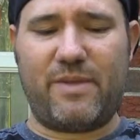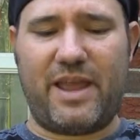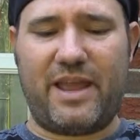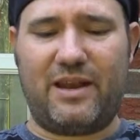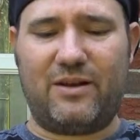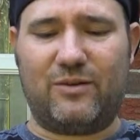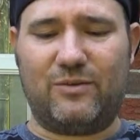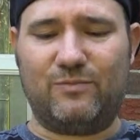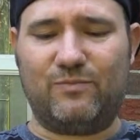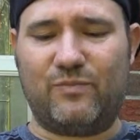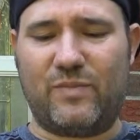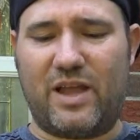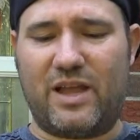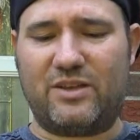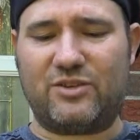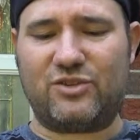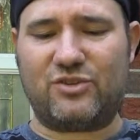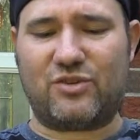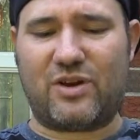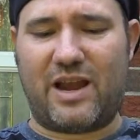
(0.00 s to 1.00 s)
metal.
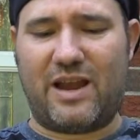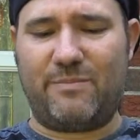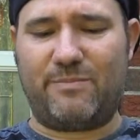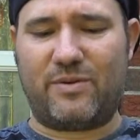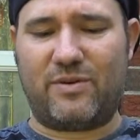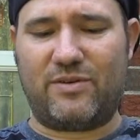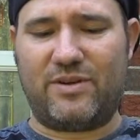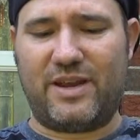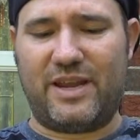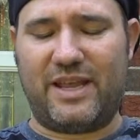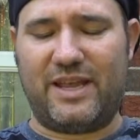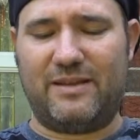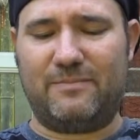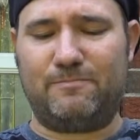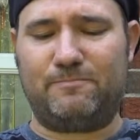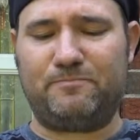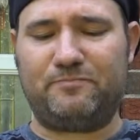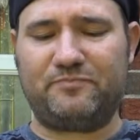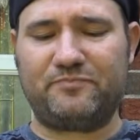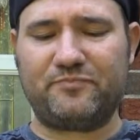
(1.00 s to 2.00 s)
Stryper
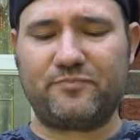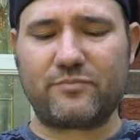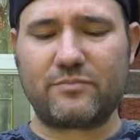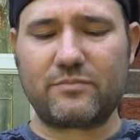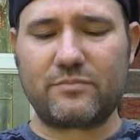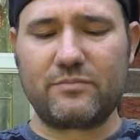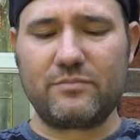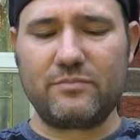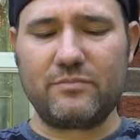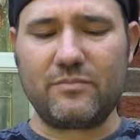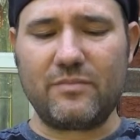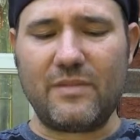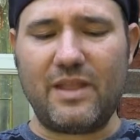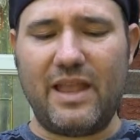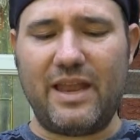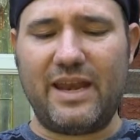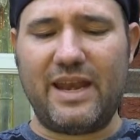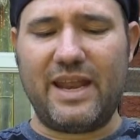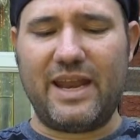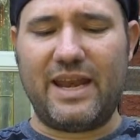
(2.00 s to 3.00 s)
did.
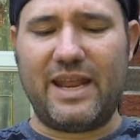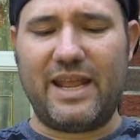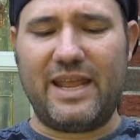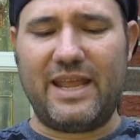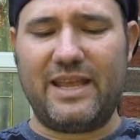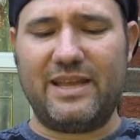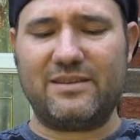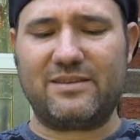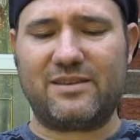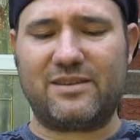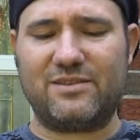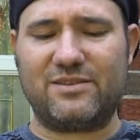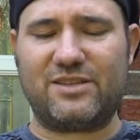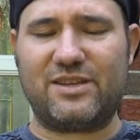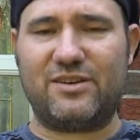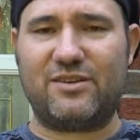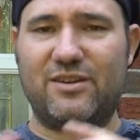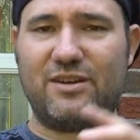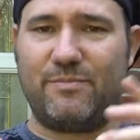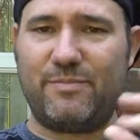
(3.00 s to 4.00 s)
And it is
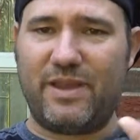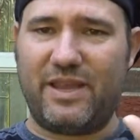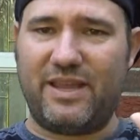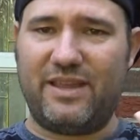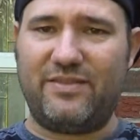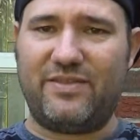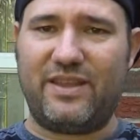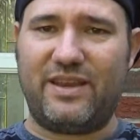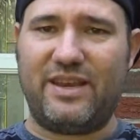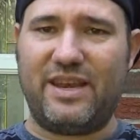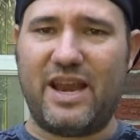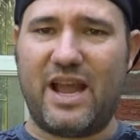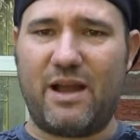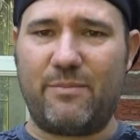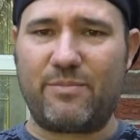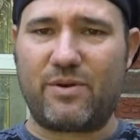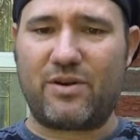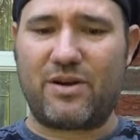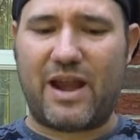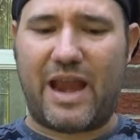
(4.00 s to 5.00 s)
considered to be the
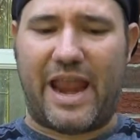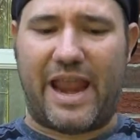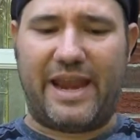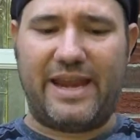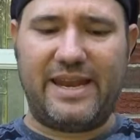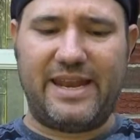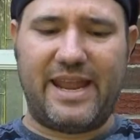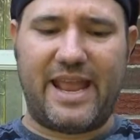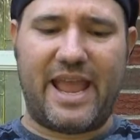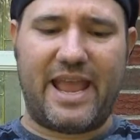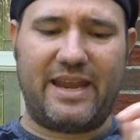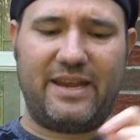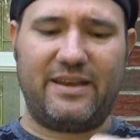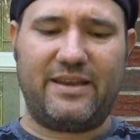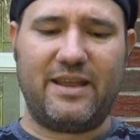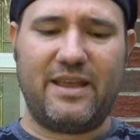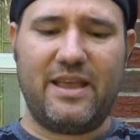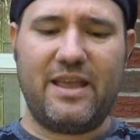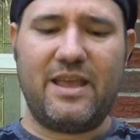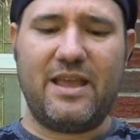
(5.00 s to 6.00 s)
number 88
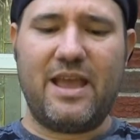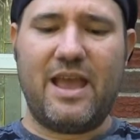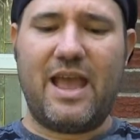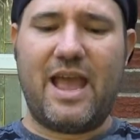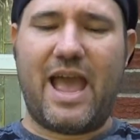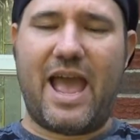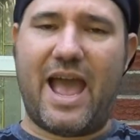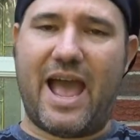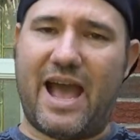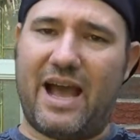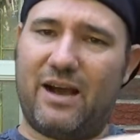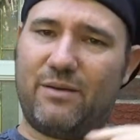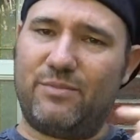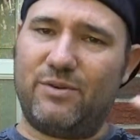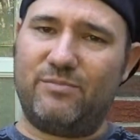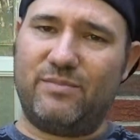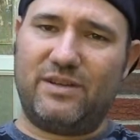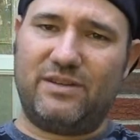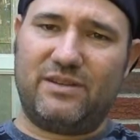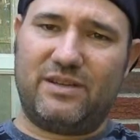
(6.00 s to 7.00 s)

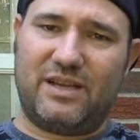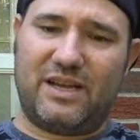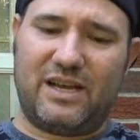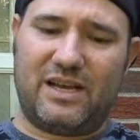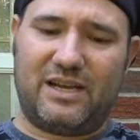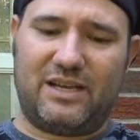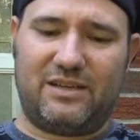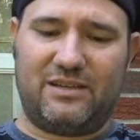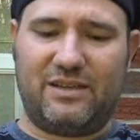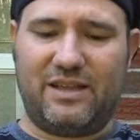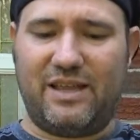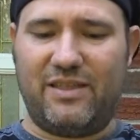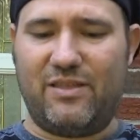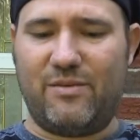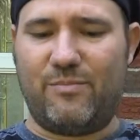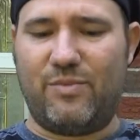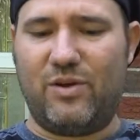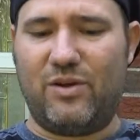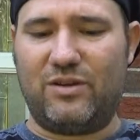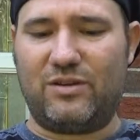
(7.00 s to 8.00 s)
album in
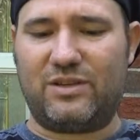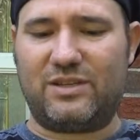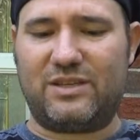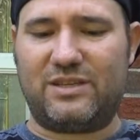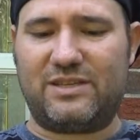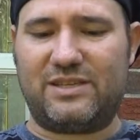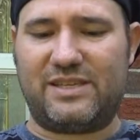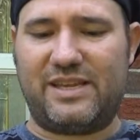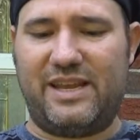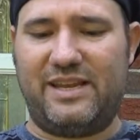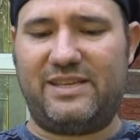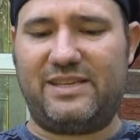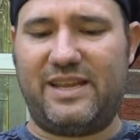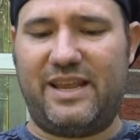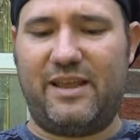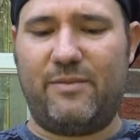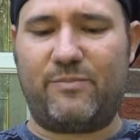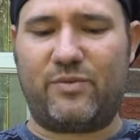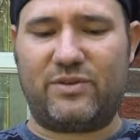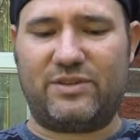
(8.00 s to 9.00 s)
the book
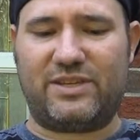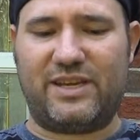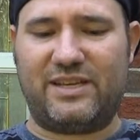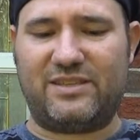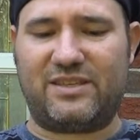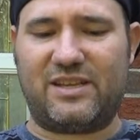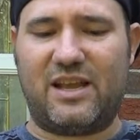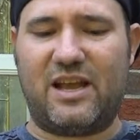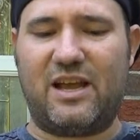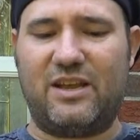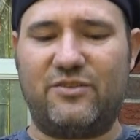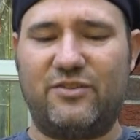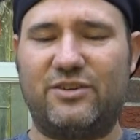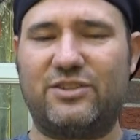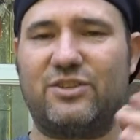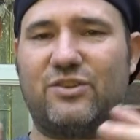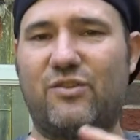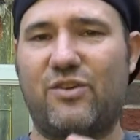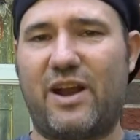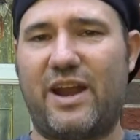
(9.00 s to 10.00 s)
CCM Presents the
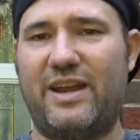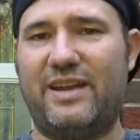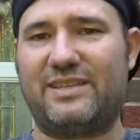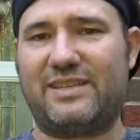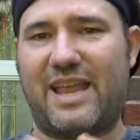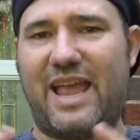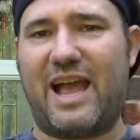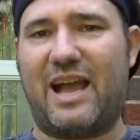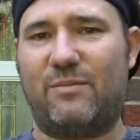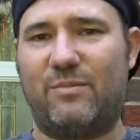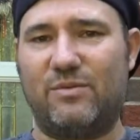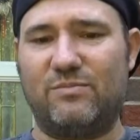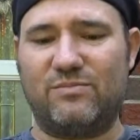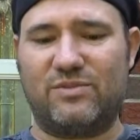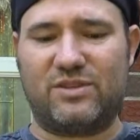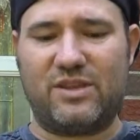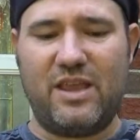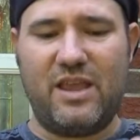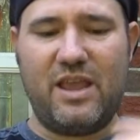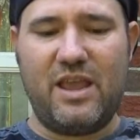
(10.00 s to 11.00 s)
100 Greatest
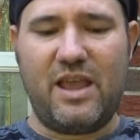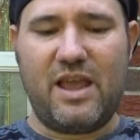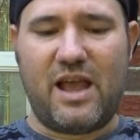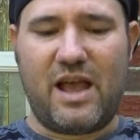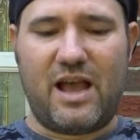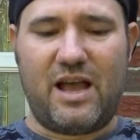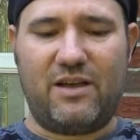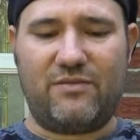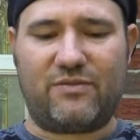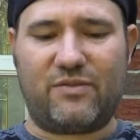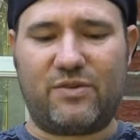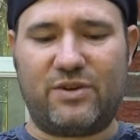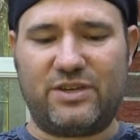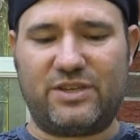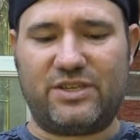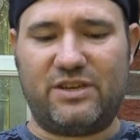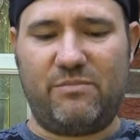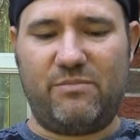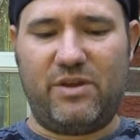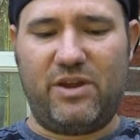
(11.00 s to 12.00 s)
Albums of
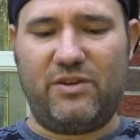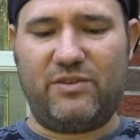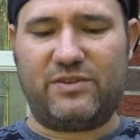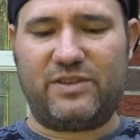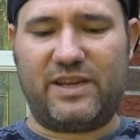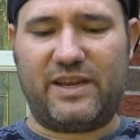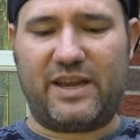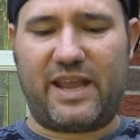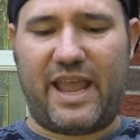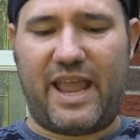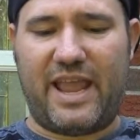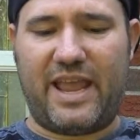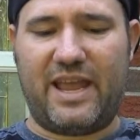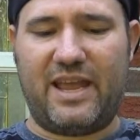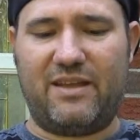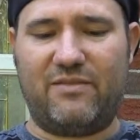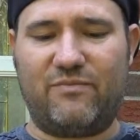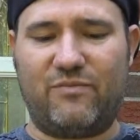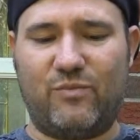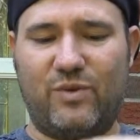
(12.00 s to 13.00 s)
Christian Music,
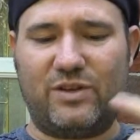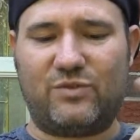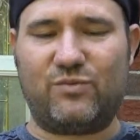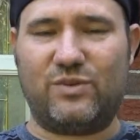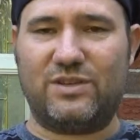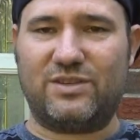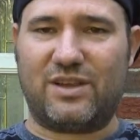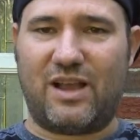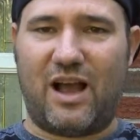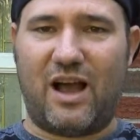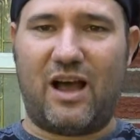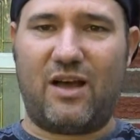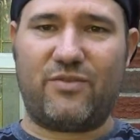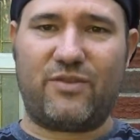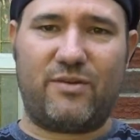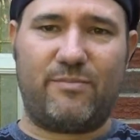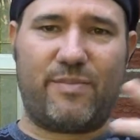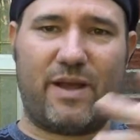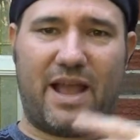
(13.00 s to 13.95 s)
and which was authored